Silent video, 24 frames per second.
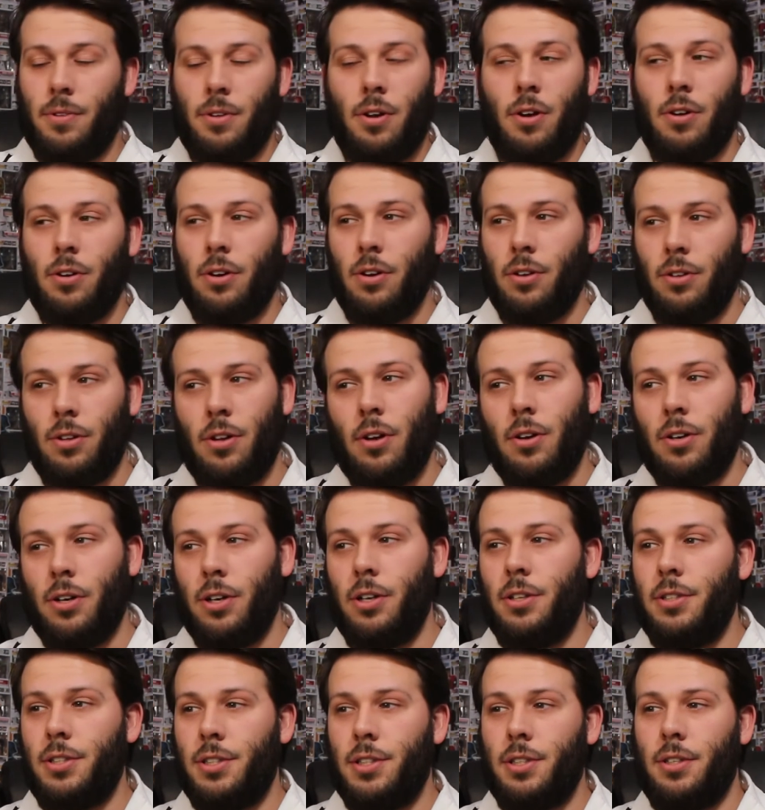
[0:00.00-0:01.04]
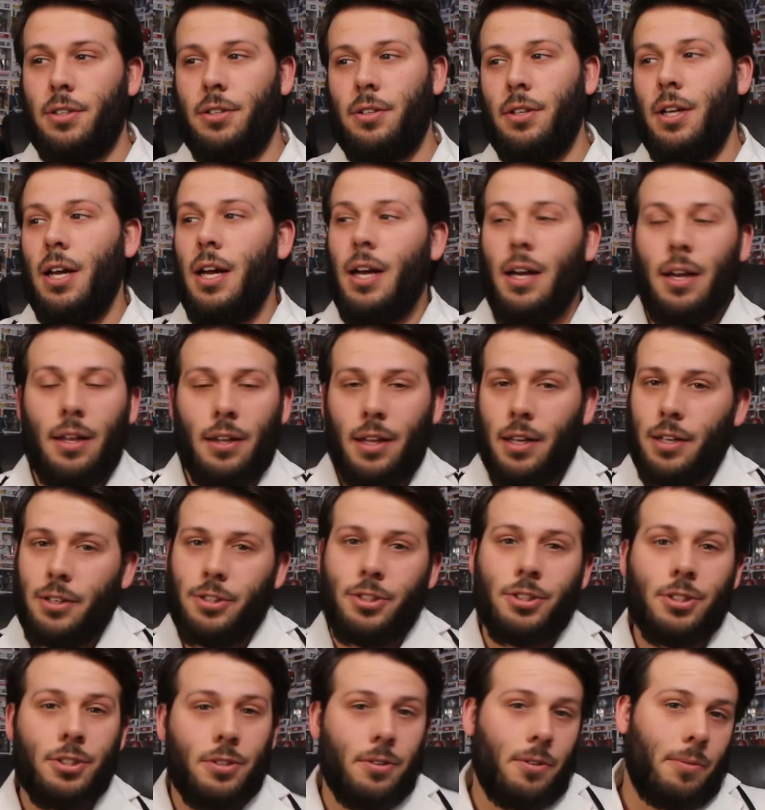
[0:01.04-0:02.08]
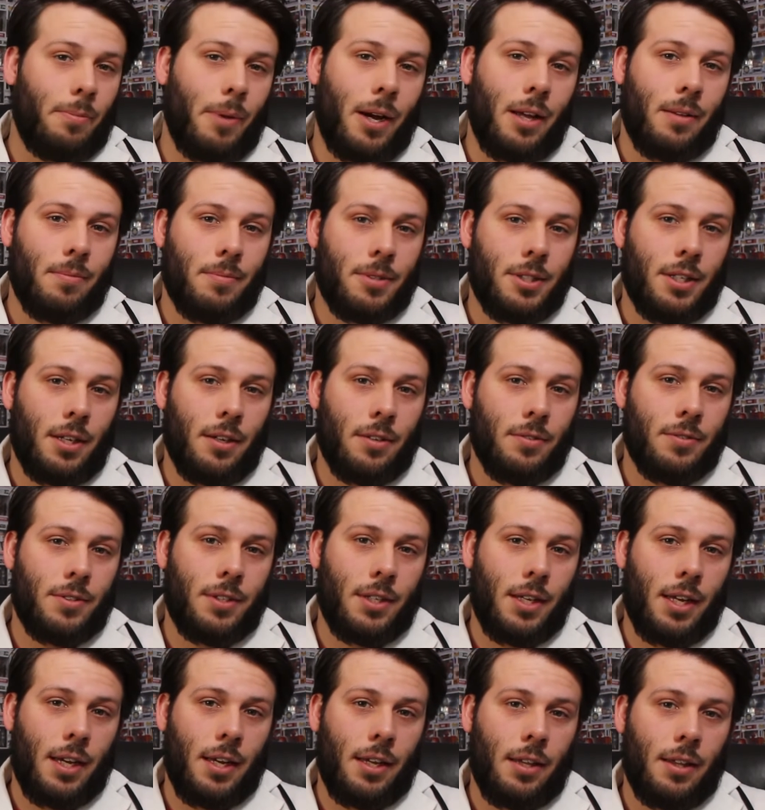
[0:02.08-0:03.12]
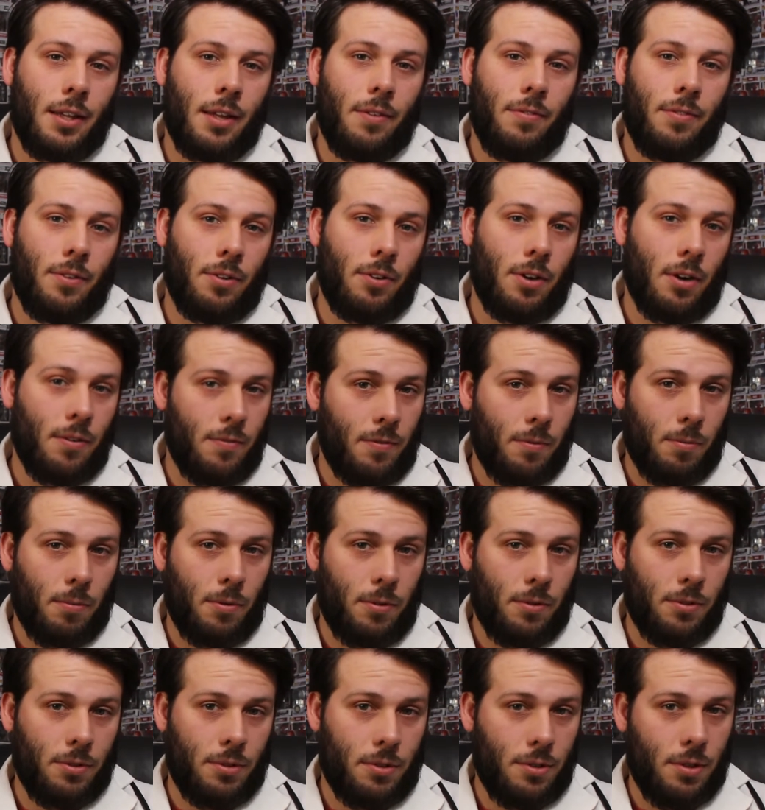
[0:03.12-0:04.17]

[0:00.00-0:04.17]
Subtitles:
longer and longer, until they can just do it by themselves and they feel comfortable